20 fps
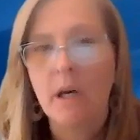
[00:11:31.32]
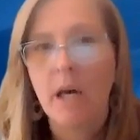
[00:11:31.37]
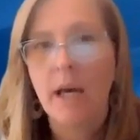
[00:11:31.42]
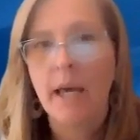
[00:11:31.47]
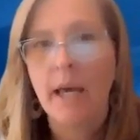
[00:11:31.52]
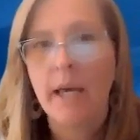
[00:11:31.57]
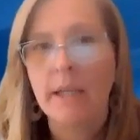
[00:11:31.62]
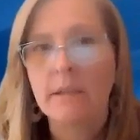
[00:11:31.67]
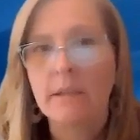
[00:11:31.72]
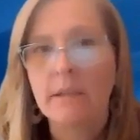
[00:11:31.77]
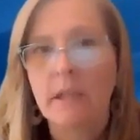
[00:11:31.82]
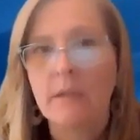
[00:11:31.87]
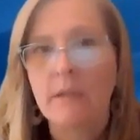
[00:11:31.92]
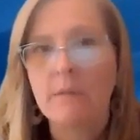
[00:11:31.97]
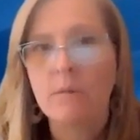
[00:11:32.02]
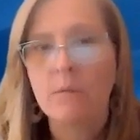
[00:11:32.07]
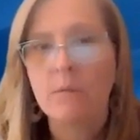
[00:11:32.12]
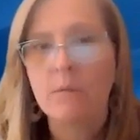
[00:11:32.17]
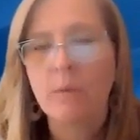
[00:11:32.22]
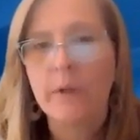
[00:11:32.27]
And
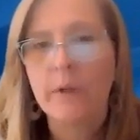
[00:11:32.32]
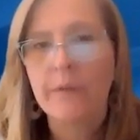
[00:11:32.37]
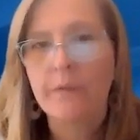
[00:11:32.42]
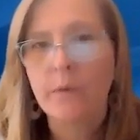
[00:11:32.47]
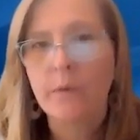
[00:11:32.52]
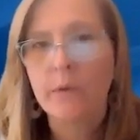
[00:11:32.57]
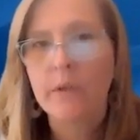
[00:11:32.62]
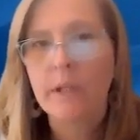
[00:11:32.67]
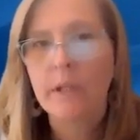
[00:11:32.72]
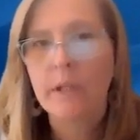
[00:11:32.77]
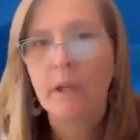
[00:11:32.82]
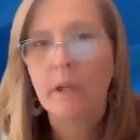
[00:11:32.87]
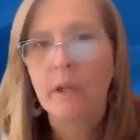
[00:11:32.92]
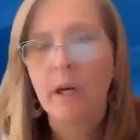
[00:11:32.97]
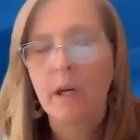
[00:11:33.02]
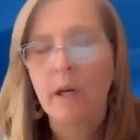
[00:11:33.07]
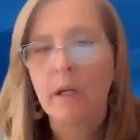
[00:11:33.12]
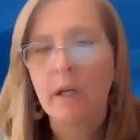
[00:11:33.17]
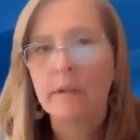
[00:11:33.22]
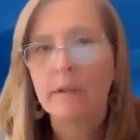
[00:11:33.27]
for the
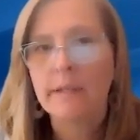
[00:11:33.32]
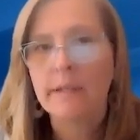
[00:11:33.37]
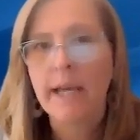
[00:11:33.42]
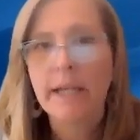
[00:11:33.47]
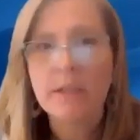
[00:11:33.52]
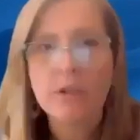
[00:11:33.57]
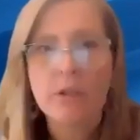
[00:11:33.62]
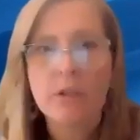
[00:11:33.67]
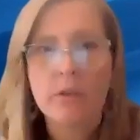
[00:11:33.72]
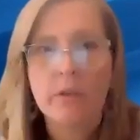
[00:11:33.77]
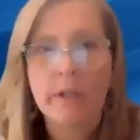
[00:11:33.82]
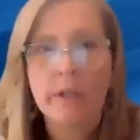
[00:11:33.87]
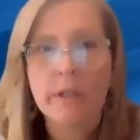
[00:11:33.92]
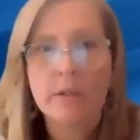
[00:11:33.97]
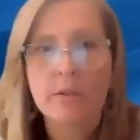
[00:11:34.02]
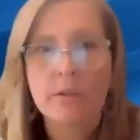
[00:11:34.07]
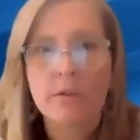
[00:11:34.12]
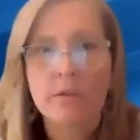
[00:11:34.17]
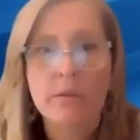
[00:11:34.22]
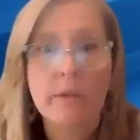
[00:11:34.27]
National
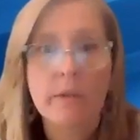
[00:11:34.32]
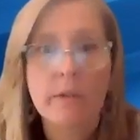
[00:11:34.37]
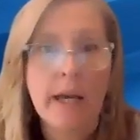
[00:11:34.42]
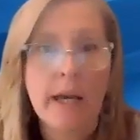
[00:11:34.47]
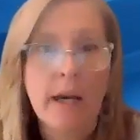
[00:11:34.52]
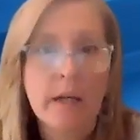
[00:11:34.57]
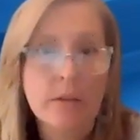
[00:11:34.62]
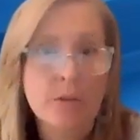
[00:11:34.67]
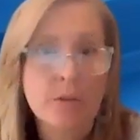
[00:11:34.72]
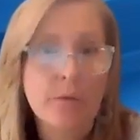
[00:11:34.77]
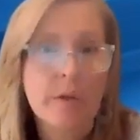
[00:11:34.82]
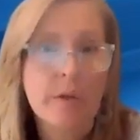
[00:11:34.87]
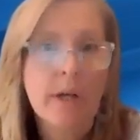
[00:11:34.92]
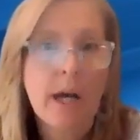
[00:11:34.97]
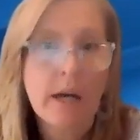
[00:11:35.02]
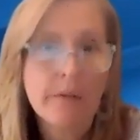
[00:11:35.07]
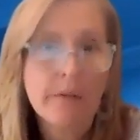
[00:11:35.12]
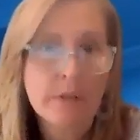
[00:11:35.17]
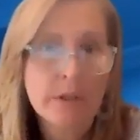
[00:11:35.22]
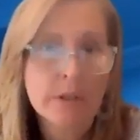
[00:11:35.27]
Institute of Health's
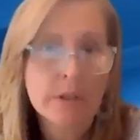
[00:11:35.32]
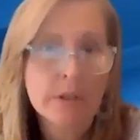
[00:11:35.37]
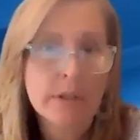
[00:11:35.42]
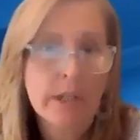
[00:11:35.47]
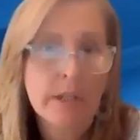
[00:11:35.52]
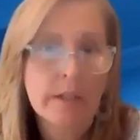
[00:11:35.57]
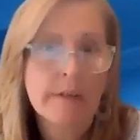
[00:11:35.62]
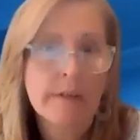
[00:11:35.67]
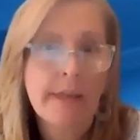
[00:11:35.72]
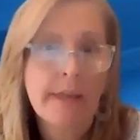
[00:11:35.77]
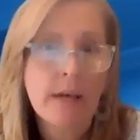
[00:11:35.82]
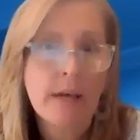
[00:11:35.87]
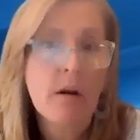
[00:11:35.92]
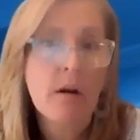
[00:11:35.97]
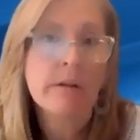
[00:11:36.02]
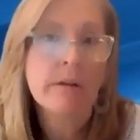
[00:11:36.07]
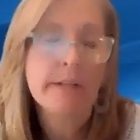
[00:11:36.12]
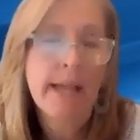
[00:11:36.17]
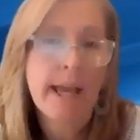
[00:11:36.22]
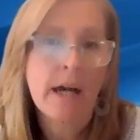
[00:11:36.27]
RECOVER study, they
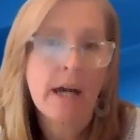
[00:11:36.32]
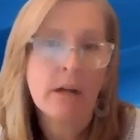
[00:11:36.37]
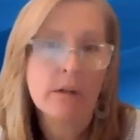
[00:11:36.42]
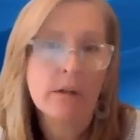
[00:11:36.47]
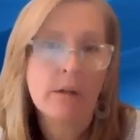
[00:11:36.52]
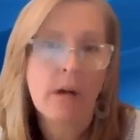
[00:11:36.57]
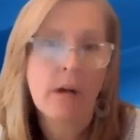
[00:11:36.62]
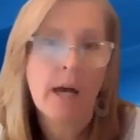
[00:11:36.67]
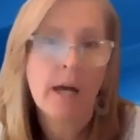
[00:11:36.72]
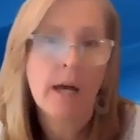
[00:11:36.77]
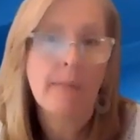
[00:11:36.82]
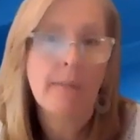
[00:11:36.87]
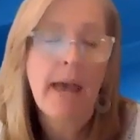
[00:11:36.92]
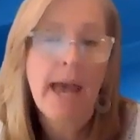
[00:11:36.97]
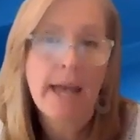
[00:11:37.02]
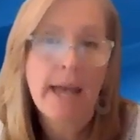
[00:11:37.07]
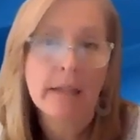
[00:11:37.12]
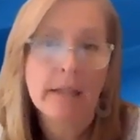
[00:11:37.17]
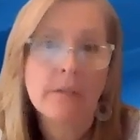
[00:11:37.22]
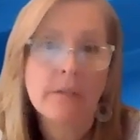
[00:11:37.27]
are now
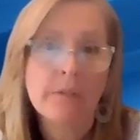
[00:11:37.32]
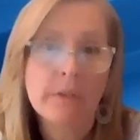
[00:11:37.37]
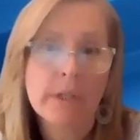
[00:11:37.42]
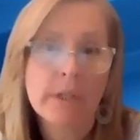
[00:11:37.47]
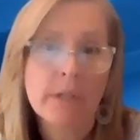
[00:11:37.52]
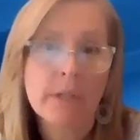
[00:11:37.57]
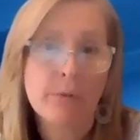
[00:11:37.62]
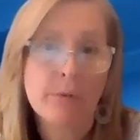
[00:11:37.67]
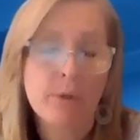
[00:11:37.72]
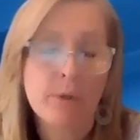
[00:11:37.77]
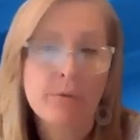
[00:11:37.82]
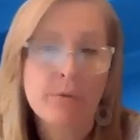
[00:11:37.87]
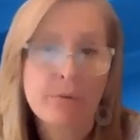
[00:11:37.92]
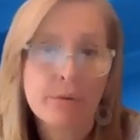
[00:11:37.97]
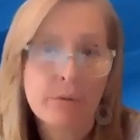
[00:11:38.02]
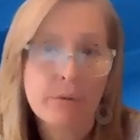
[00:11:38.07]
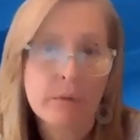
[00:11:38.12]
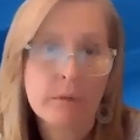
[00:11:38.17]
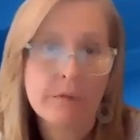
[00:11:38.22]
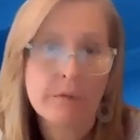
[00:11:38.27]
actively
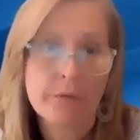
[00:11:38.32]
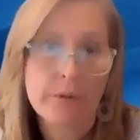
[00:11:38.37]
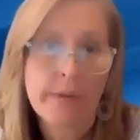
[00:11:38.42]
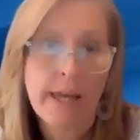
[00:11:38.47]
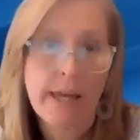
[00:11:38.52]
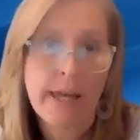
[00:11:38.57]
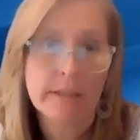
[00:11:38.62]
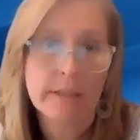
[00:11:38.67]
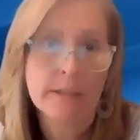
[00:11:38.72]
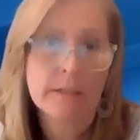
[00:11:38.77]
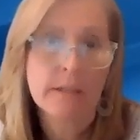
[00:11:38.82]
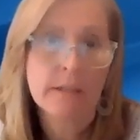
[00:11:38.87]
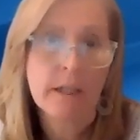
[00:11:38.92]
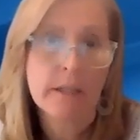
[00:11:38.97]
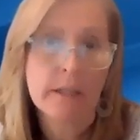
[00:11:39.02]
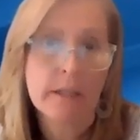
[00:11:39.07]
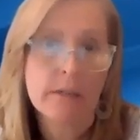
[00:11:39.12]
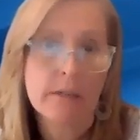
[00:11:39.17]
recruiting for that study.